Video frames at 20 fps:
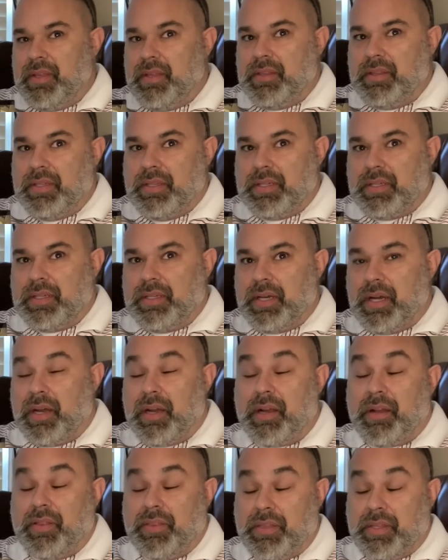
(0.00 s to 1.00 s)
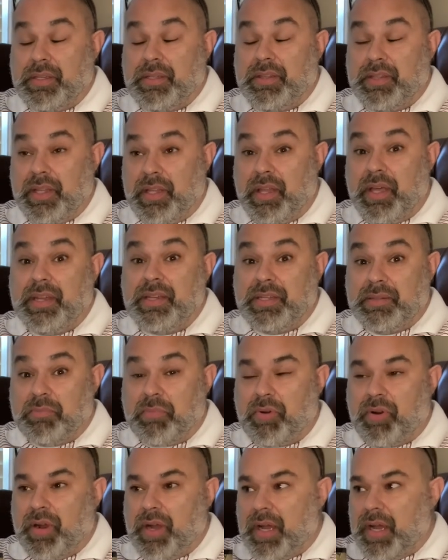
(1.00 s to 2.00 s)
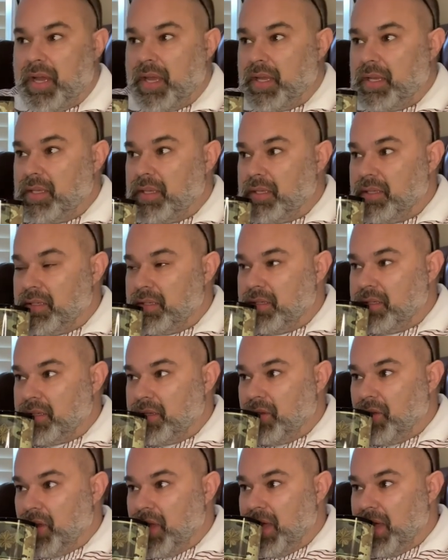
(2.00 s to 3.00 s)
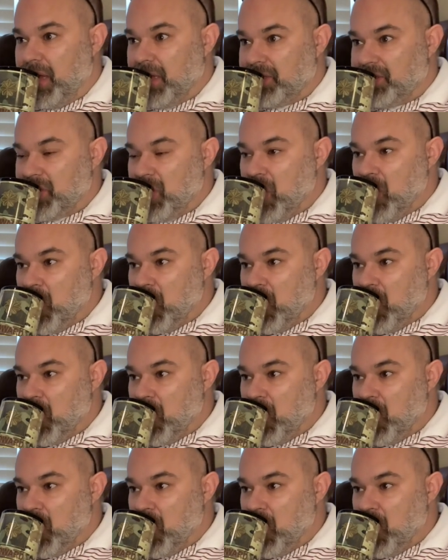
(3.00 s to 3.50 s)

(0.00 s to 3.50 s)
the, uh, the, the London Pride glass.